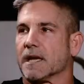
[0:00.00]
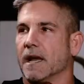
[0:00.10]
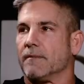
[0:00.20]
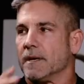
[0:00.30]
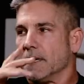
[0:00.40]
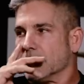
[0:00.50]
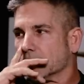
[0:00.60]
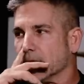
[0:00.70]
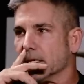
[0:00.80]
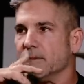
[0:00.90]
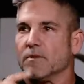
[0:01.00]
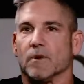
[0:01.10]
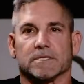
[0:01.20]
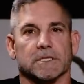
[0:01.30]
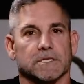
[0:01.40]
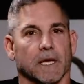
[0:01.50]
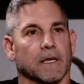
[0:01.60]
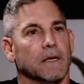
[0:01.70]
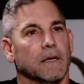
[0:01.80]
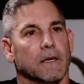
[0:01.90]
mm-hmm. time, said to me once, he's
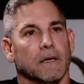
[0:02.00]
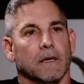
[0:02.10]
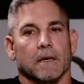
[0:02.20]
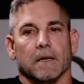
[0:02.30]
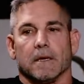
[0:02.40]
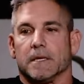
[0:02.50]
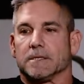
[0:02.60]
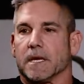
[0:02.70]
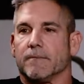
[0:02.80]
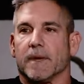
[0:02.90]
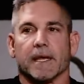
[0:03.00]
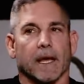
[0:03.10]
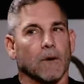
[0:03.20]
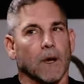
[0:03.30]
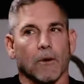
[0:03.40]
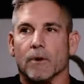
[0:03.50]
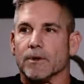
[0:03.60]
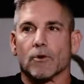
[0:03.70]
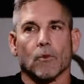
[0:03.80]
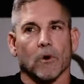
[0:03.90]
like, he's like, man,
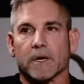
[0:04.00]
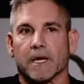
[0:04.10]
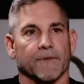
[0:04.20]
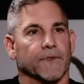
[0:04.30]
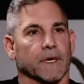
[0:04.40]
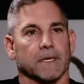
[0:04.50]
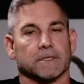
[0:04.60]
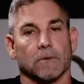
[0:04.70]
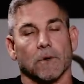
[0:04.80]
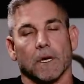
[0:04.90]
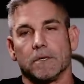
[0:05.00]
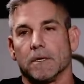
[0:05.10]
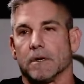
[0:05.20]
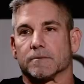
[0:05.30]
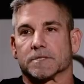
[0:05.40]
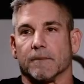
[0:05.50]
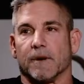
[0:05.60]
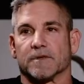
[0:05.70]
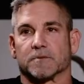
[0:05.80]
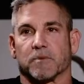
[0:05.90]
you're a work ethic. I said, well, you know, some
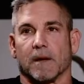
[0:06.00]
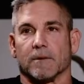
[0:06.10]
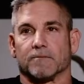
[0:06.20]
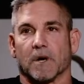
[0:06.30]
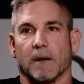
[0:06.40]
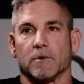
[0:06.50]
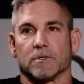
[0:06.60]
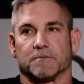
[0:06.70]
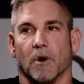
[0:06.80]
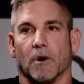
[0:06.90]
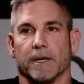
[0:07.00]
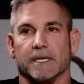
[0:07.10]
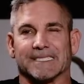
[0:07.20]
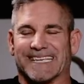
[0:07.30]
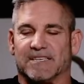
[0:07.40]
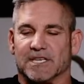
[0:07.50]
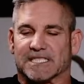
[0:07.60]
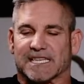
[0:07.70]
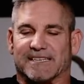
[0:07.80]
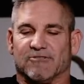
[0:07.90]
of it's probably probably was born. He's like,
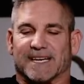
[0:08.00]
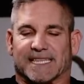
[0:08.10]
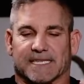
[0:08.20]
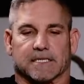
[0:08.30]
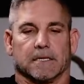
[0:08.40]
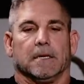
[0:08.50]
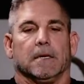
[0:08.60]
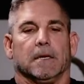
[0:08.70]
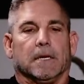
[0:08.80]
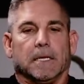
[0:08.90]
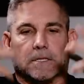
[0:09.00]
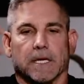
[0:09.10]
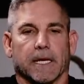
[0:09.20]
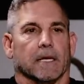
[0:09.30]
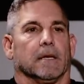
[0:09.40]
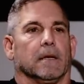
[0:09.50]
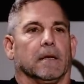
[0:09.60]
it's like you got this. He's like,